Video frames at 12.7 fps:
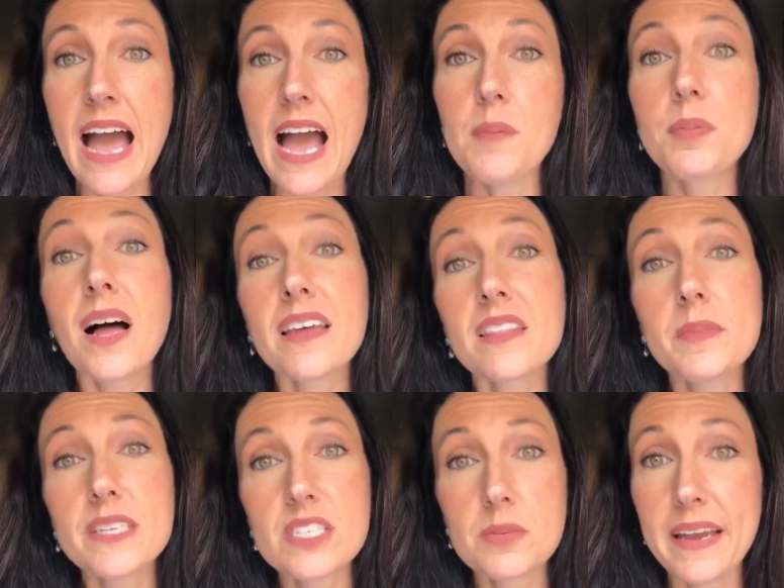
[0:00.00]
I plug
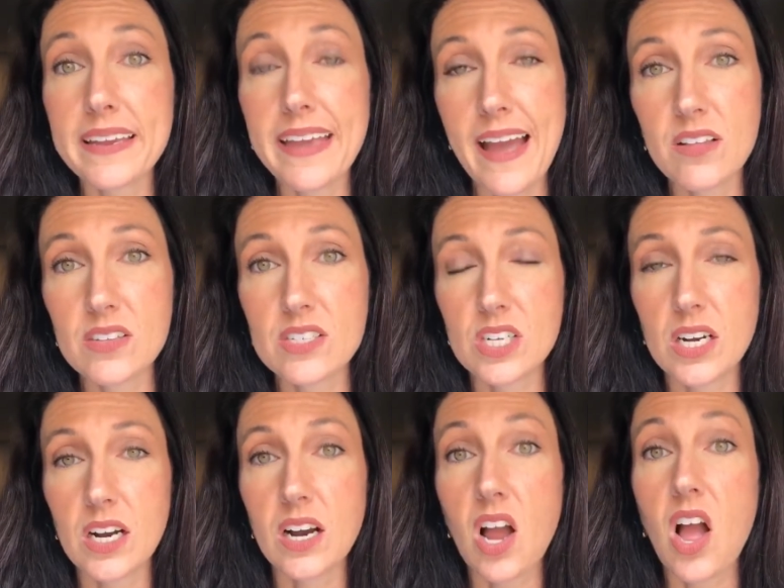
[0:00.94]
them into my
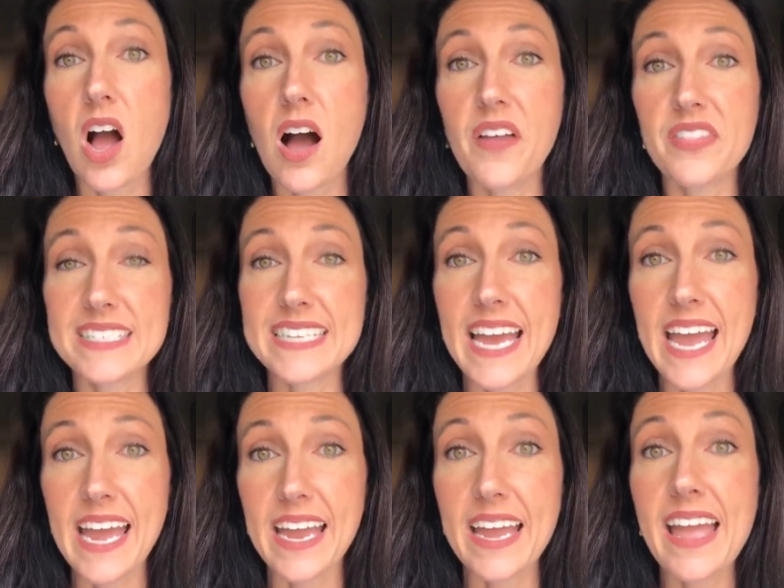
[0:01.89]
calendar on the
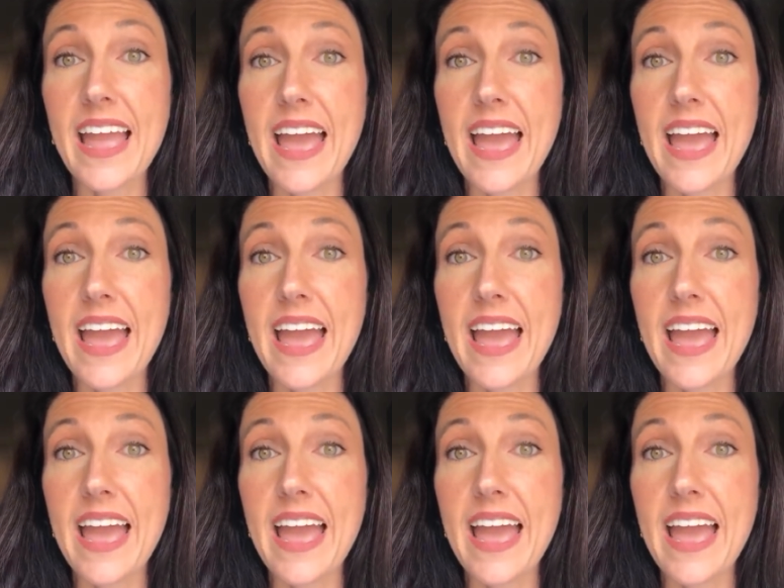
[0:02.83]
day,